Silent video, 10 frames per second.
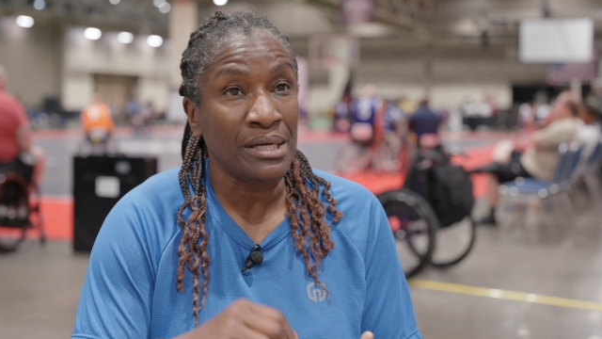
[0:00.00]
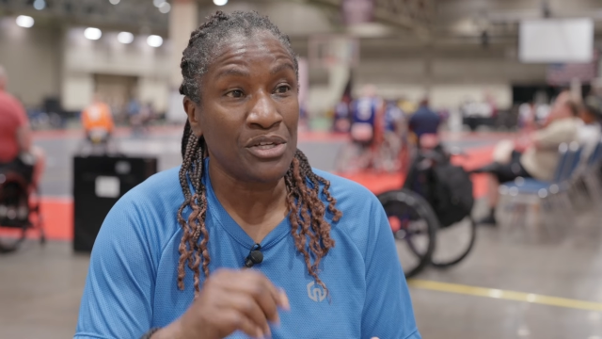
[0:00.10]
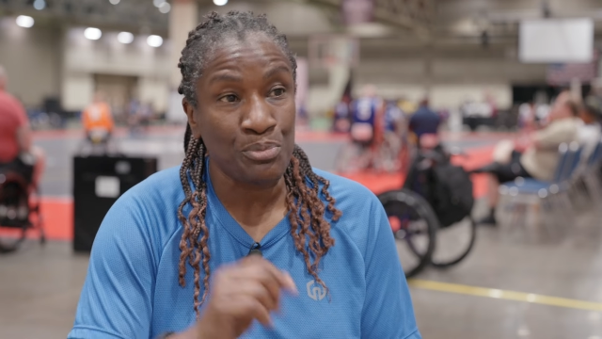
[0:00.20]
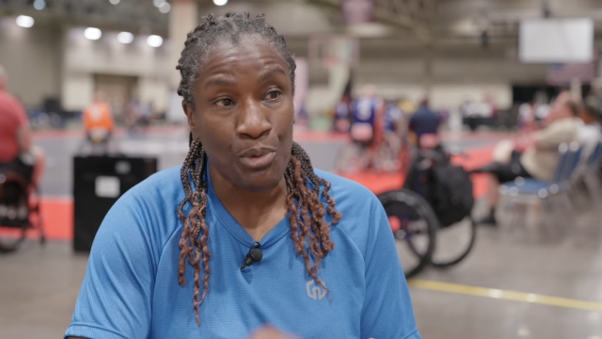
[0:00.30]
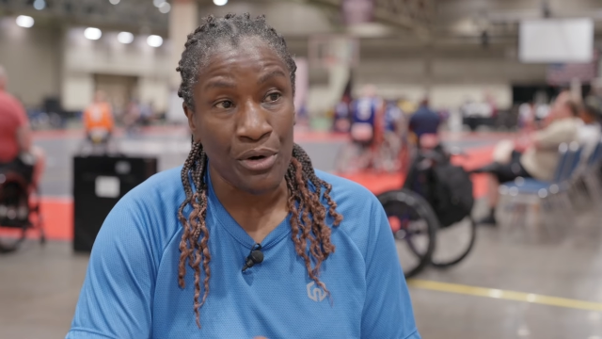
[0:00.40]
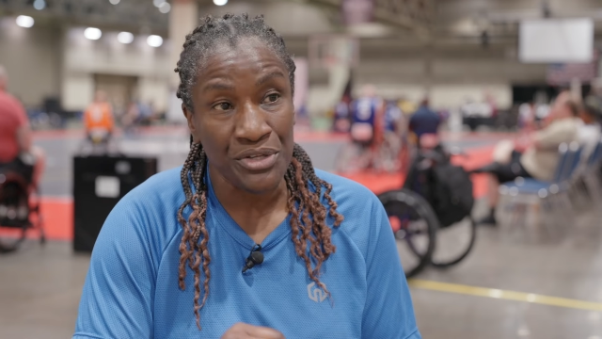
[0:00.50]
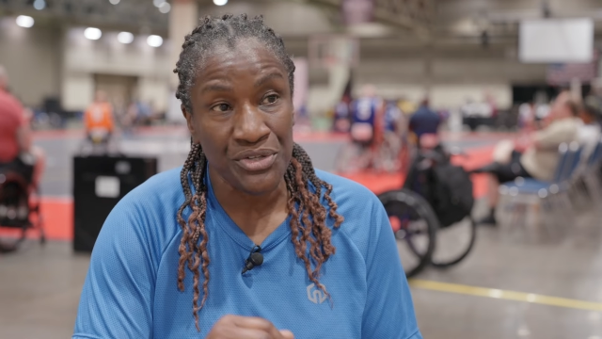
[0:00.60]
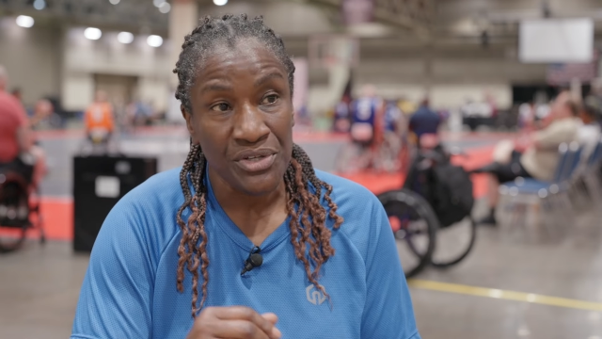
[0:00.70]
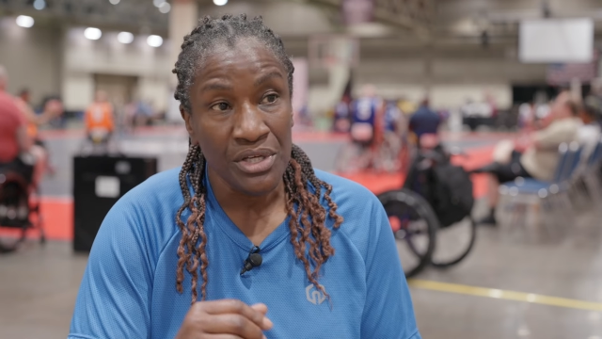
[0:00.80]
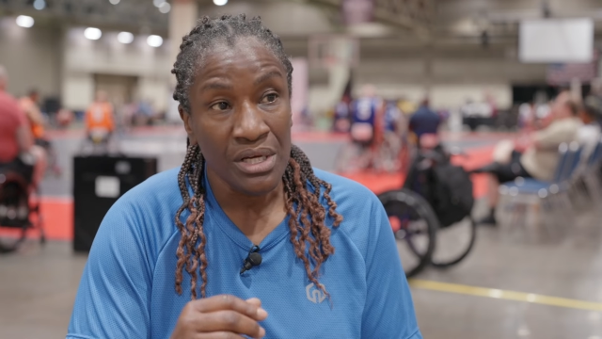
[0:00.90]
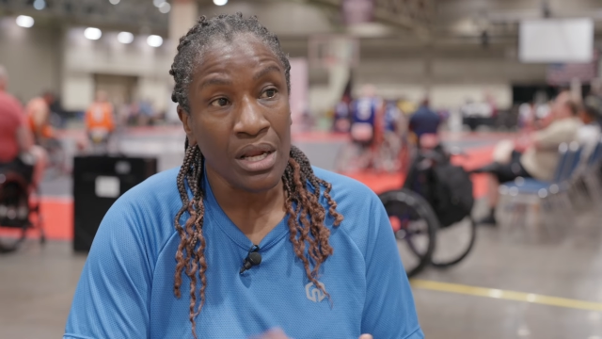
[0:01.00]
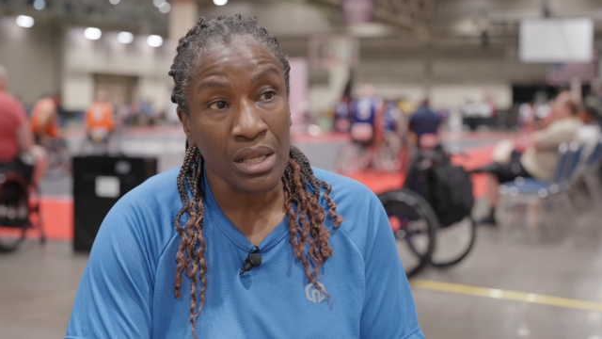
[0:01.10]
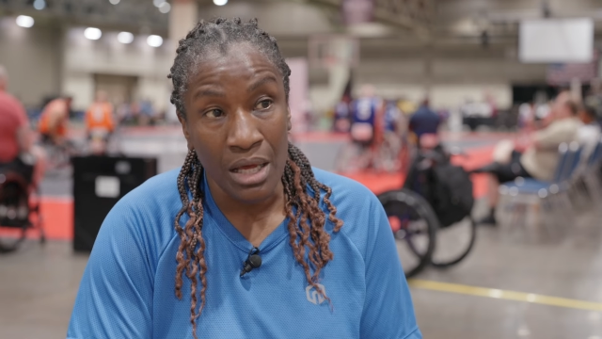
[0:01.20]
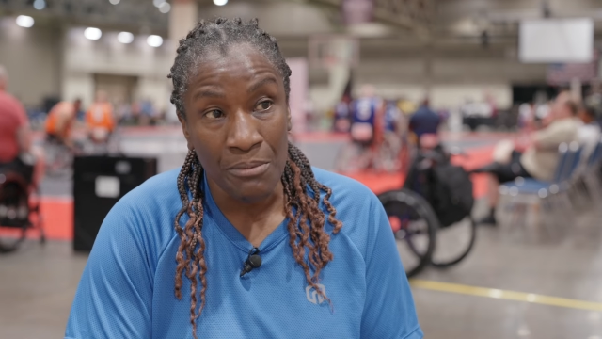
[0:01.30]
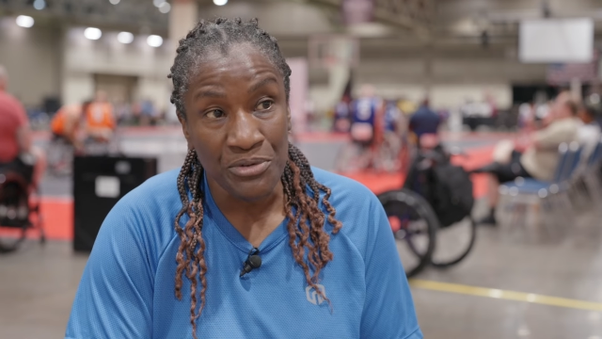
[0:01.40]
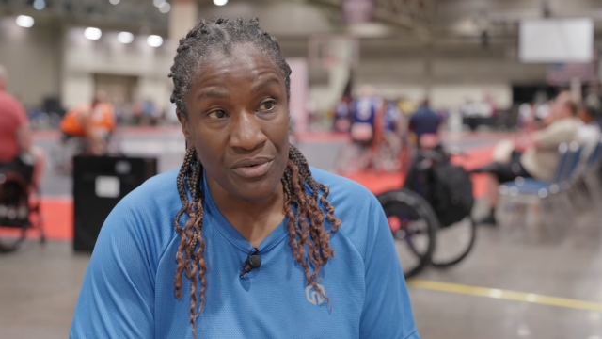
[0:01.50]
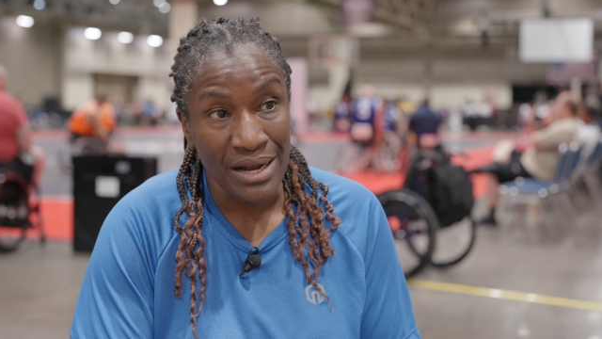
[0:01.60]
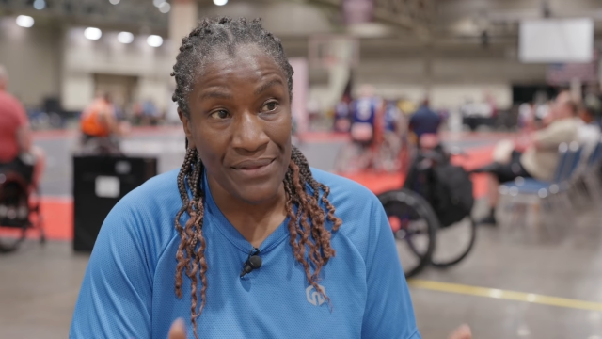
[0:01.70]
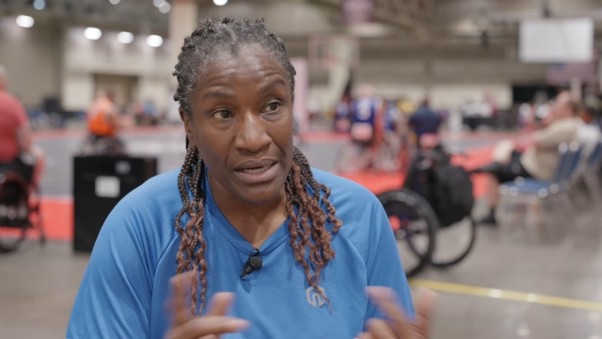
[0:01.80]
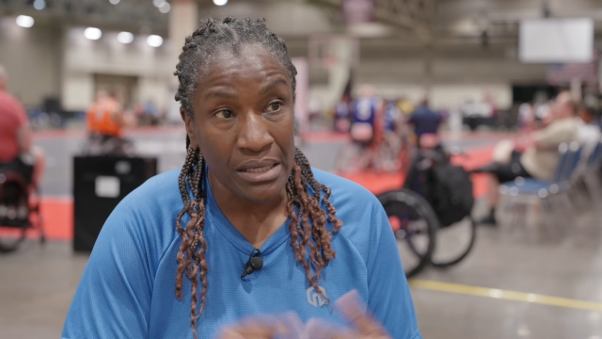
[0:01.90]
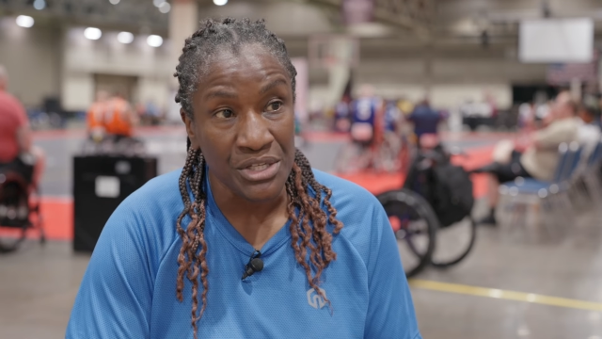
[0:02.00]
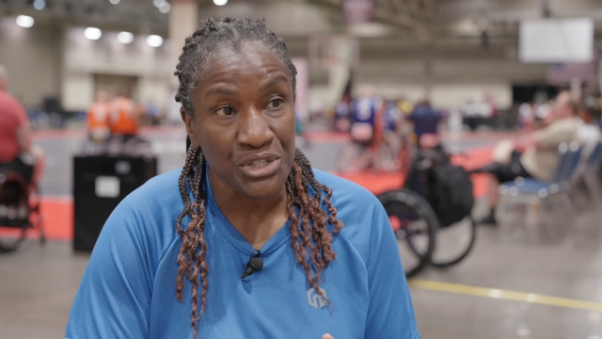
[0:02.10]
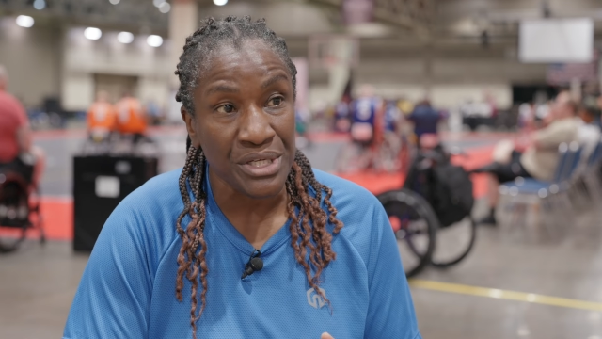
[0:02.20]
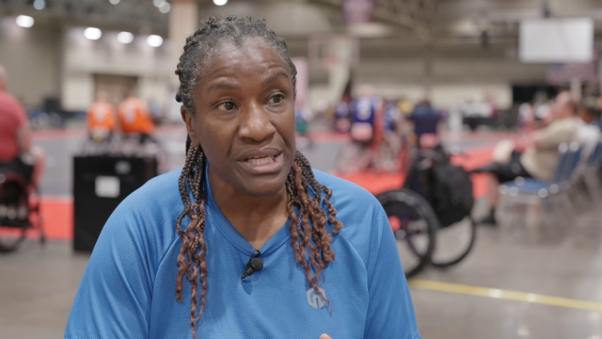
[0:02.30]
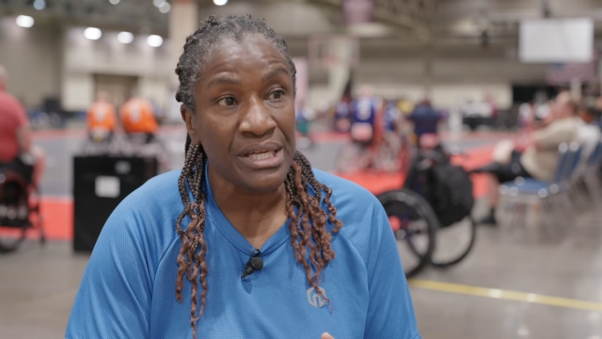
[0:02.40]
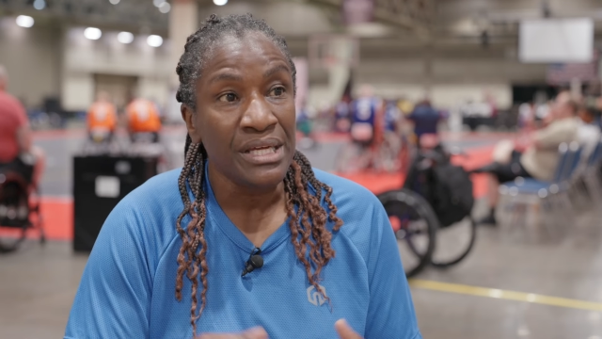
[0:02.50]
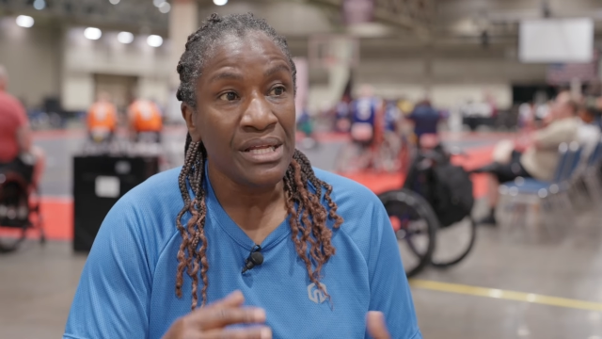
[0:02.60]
sports clubs around the country